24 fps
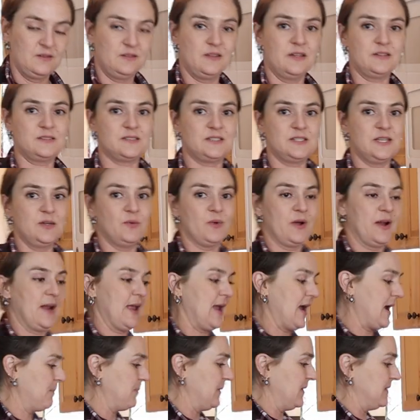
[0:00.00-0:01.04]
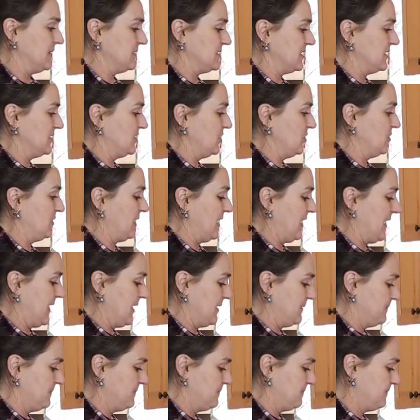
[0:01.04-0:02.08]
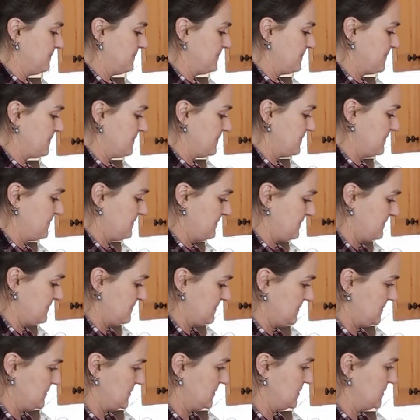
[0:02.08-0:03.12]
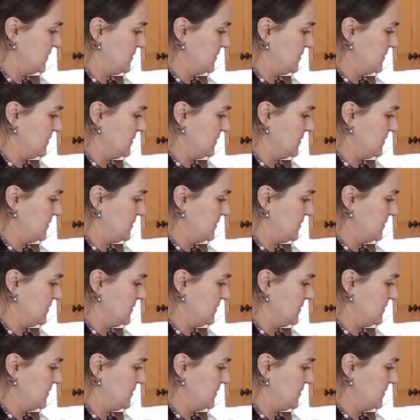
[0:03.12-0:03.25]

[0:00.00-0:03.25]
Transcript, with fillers: Let's see what happens and do that.